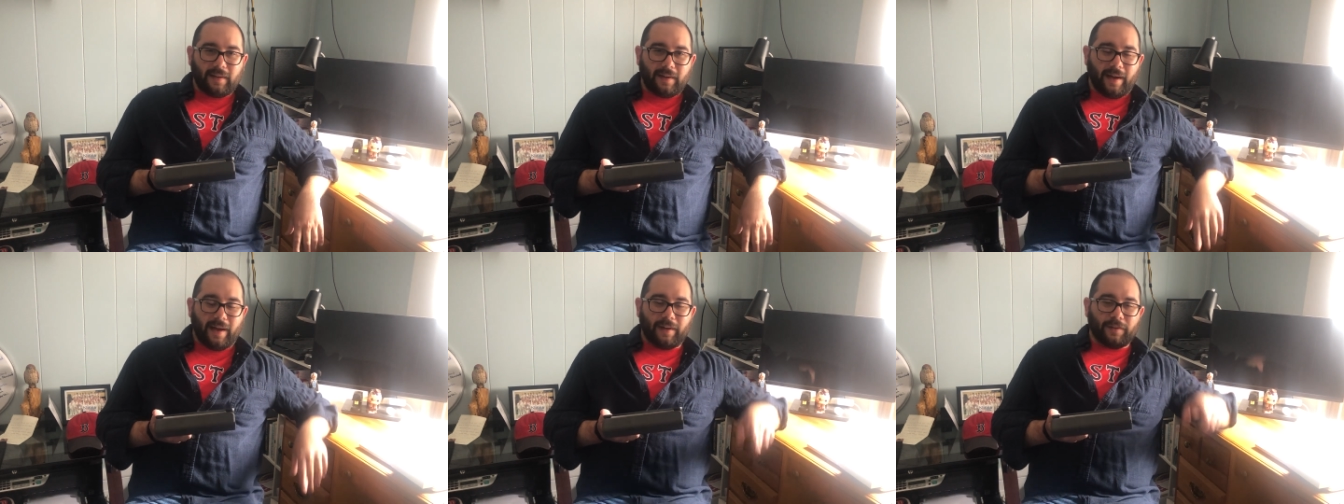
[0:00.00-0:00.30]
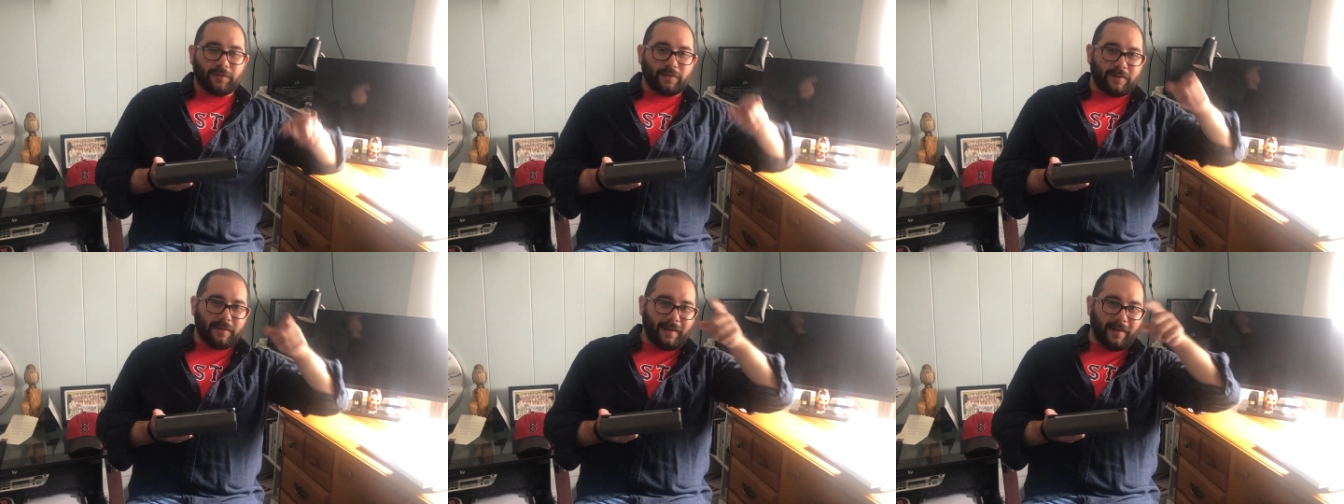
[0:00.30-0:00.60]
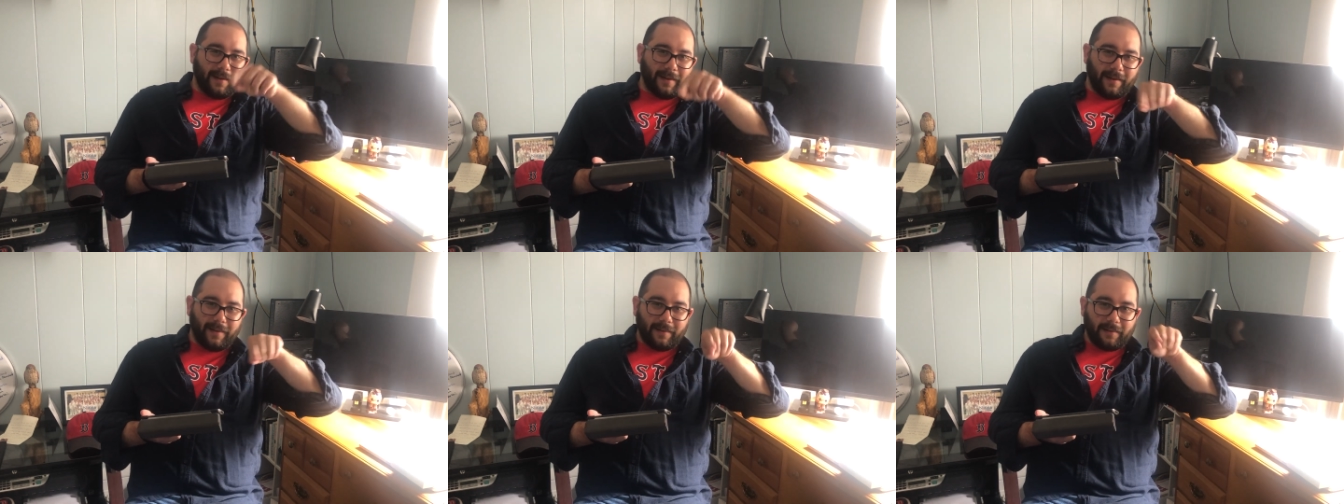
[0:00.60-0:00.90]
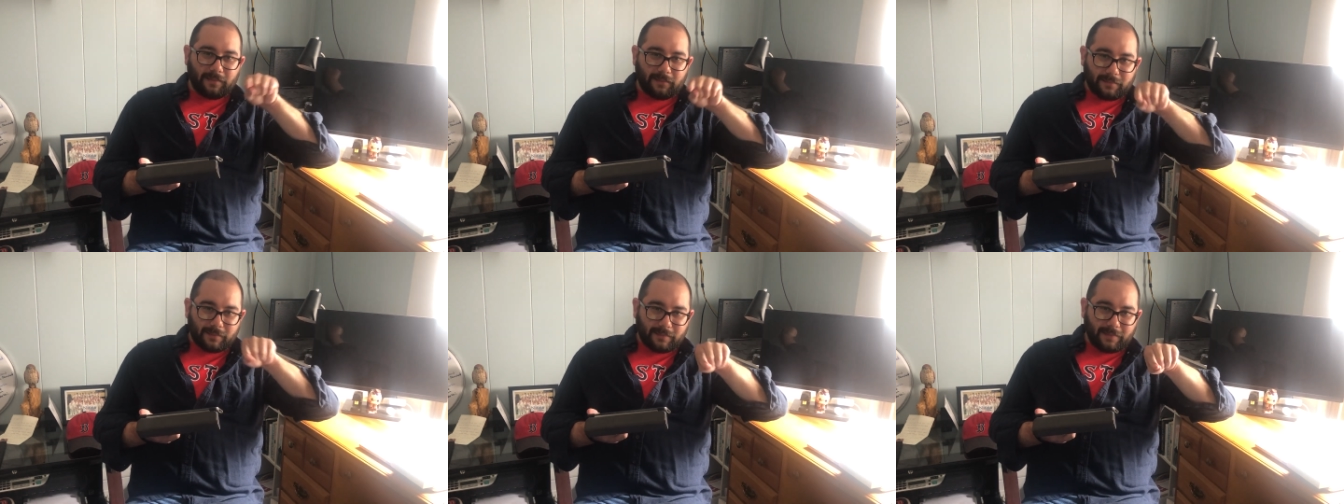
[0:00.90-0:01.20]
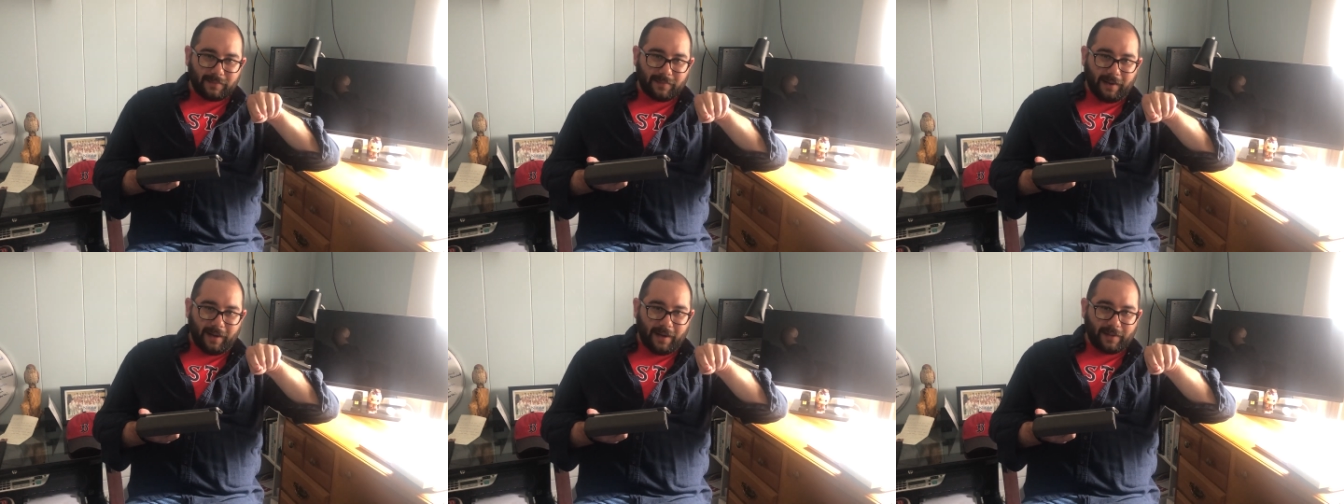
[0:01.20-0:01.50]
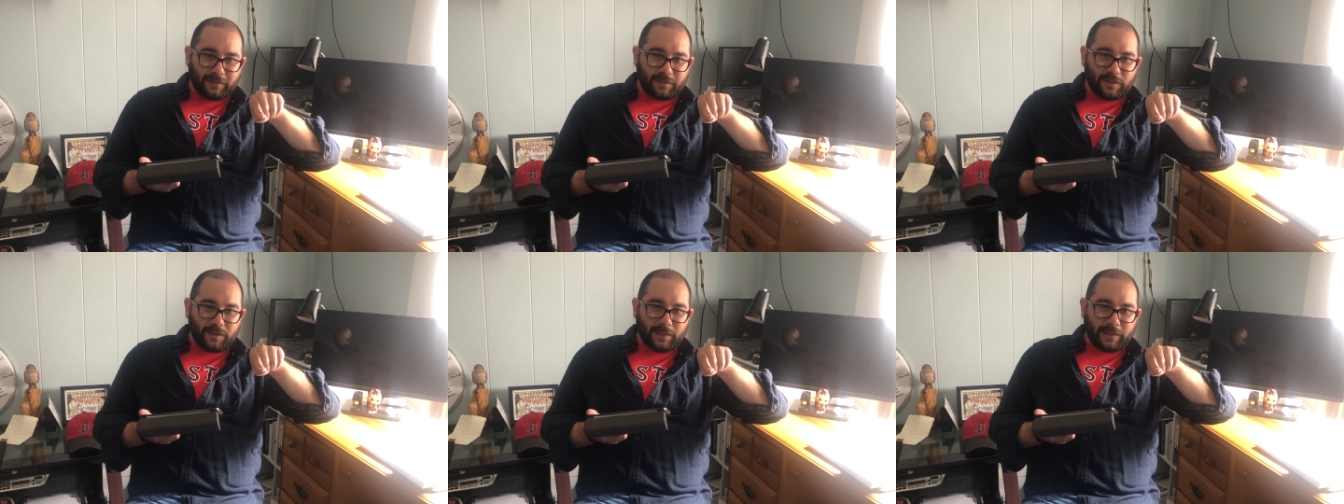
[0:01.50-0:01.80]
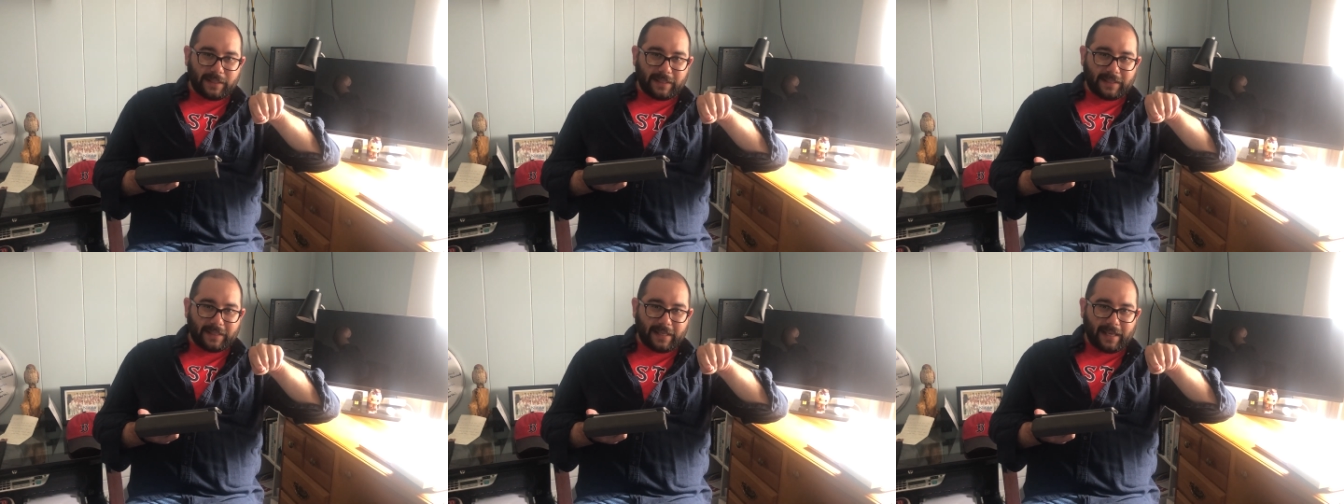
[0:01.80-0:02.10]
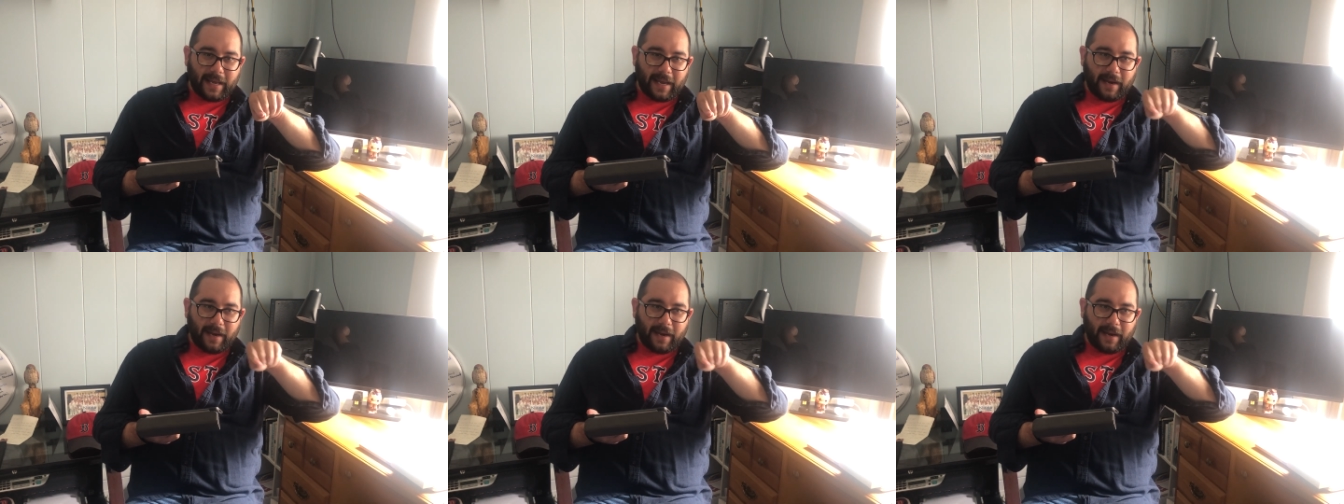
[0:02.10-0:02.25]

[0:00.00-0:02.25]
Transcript: I'll do it in the